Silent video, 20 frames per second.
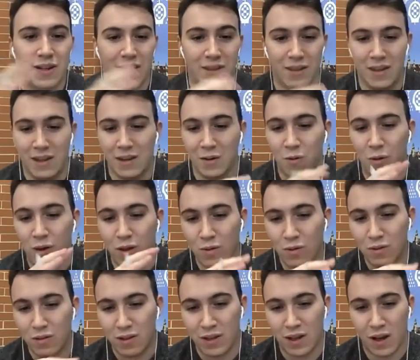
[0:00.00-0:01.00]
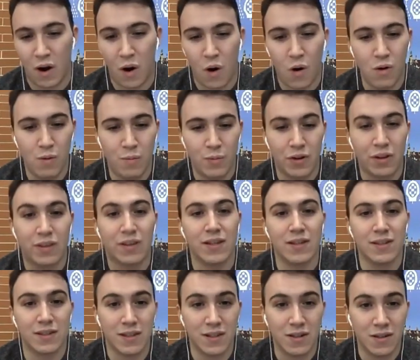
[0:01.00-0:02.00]
and then we do the whole
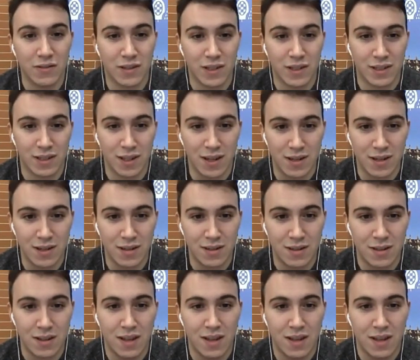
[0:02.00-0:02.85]
processing of the stack.